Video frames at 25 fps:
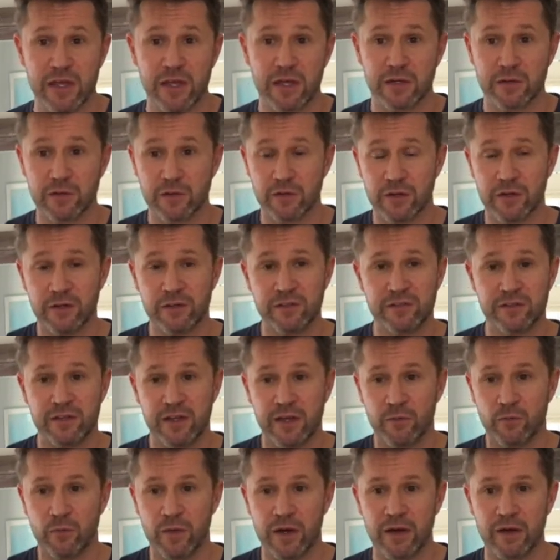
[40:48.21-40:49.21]
You're going to say,
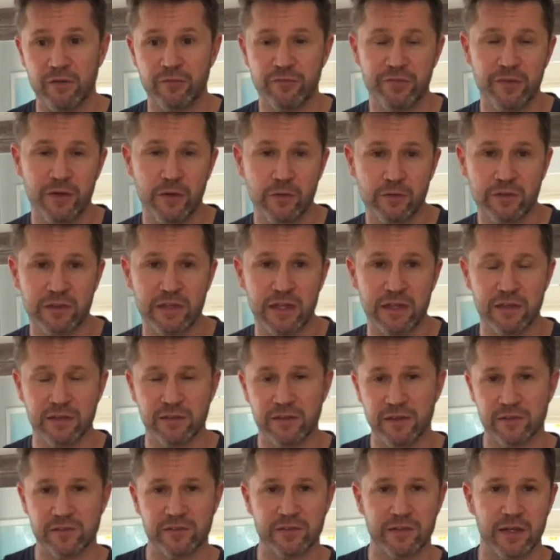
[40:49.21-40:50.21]
wow, I felt it
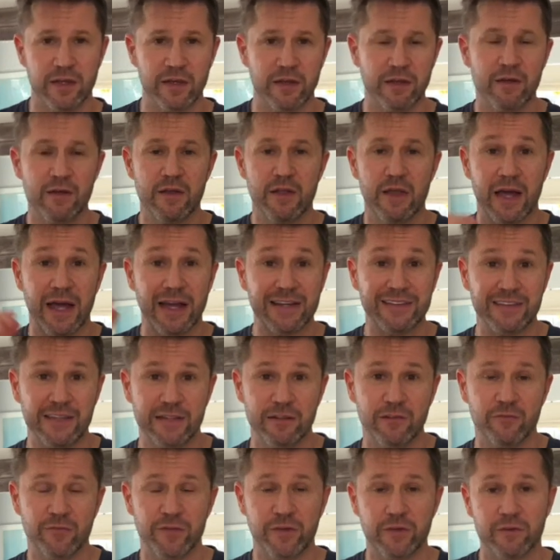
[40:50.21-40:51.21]
this day. I
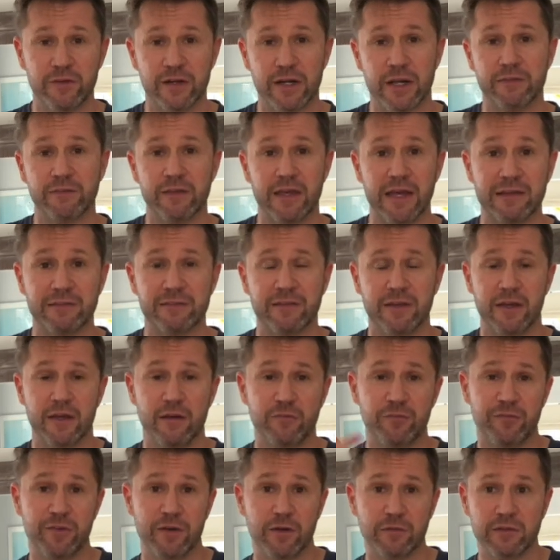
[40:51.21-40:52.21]
didn't feel it on that day.
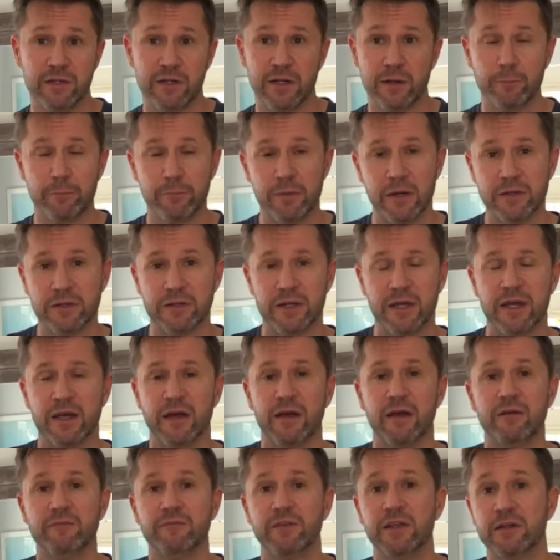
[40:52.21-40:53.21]
I felt it on Monday.
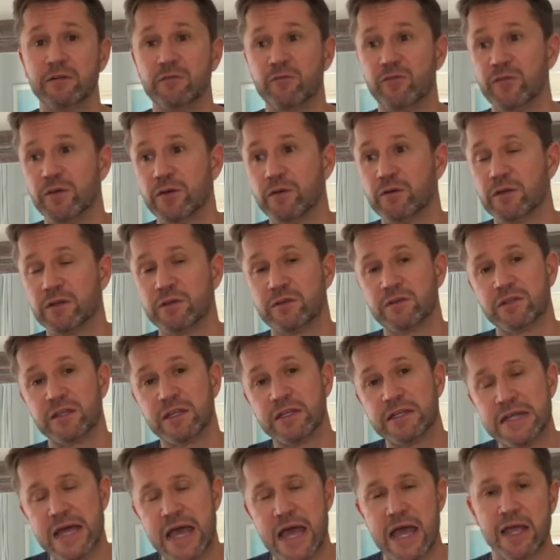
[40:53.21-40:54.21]
I didn't feel it
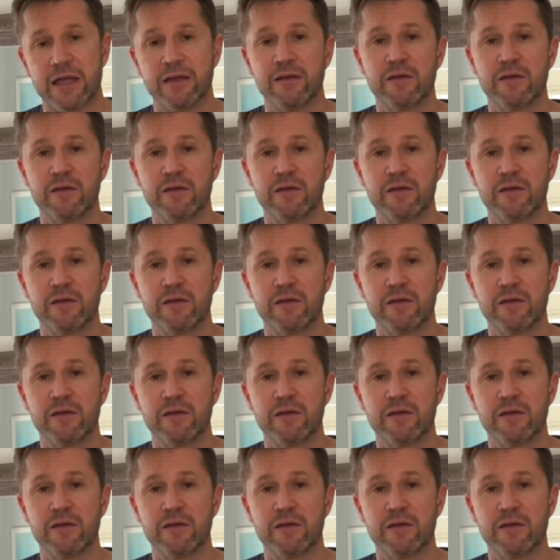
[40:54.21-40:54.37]
today.